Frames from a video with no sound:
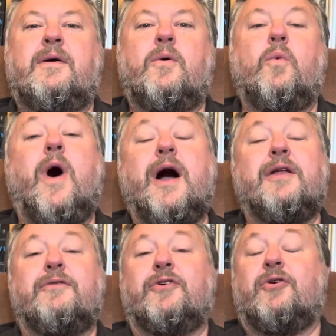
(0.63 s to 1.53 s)

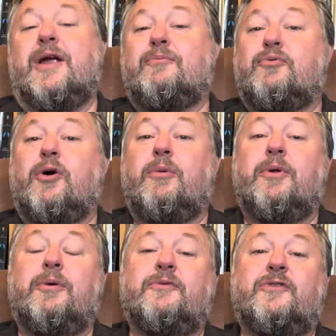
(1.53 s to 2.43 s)
One of the great
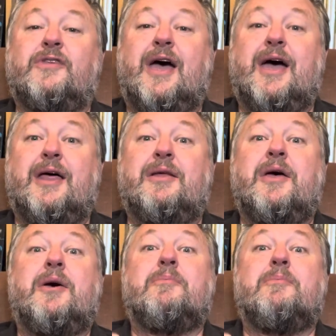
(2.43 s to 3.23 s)
problems that